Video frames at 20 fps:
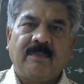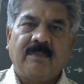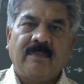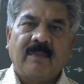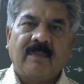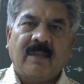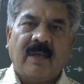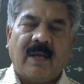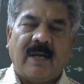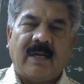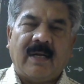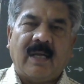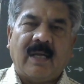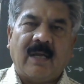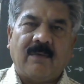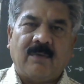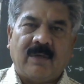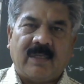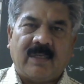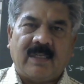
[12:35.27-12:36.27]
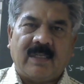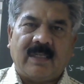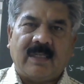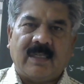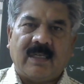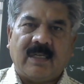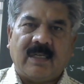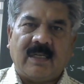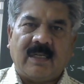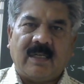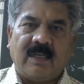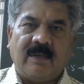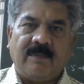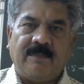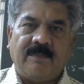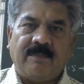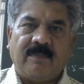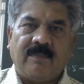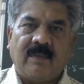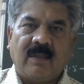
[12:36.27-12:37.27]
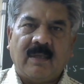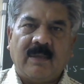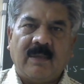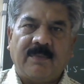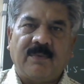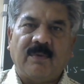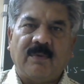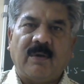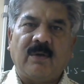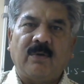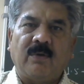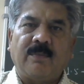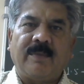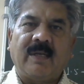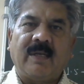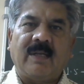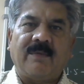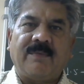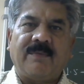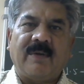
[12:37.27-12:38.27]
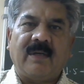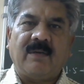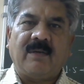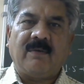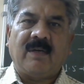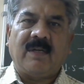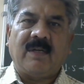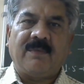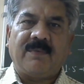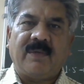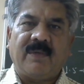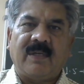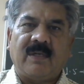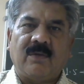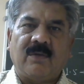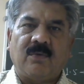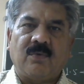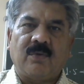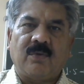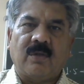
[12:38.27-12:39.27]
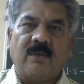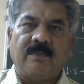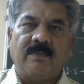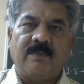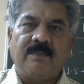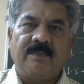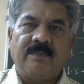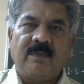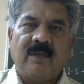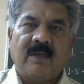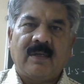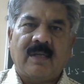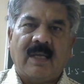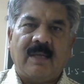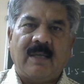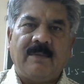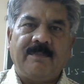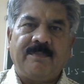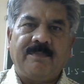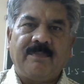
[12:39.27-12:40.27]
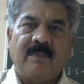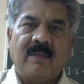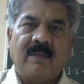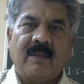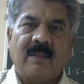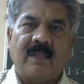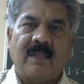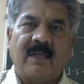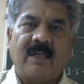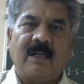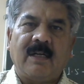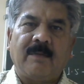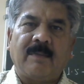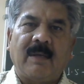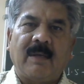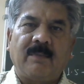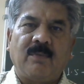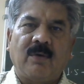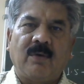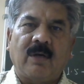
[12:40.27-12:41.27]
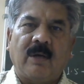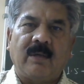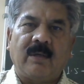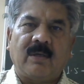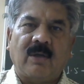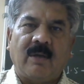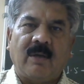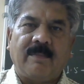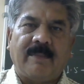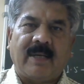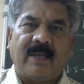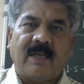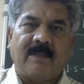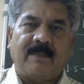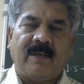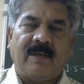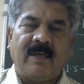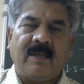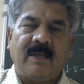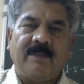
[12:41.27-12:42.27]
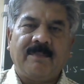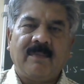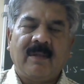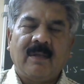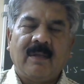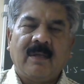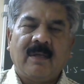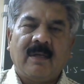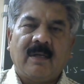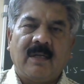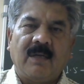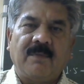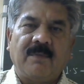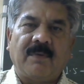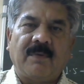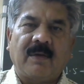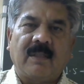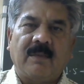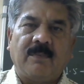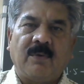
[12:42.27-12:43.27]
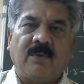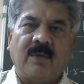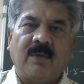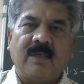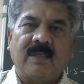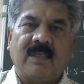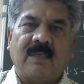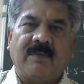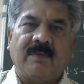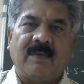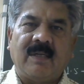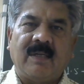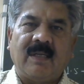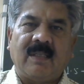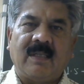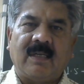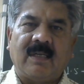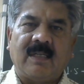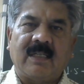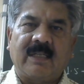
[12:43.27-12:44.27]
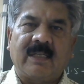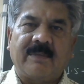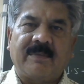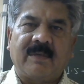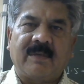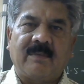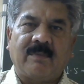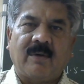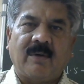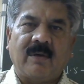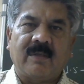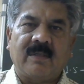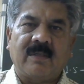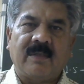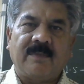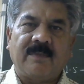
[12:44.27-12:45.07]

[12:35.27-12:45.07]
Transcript: and high voltage engineering. If you want to make effective and efficient use of time, then read my book on time management. Link for the book is given in the description box.